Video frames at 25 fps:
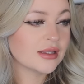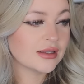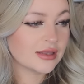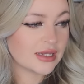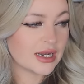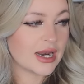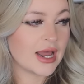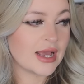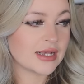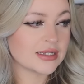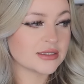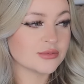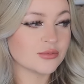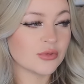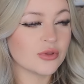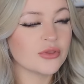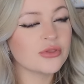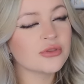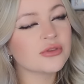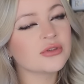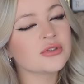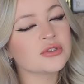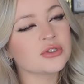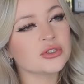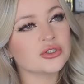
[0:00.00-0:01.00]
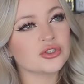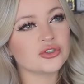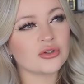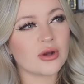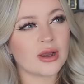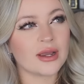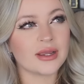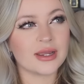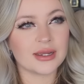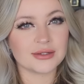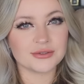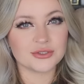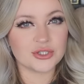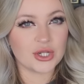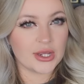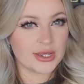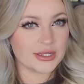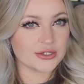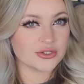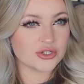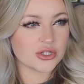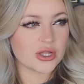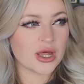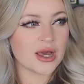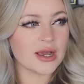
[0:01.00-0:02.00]
the next month to try and
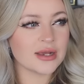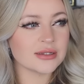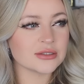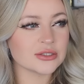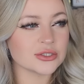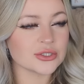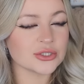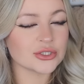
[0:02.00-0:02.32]
change that.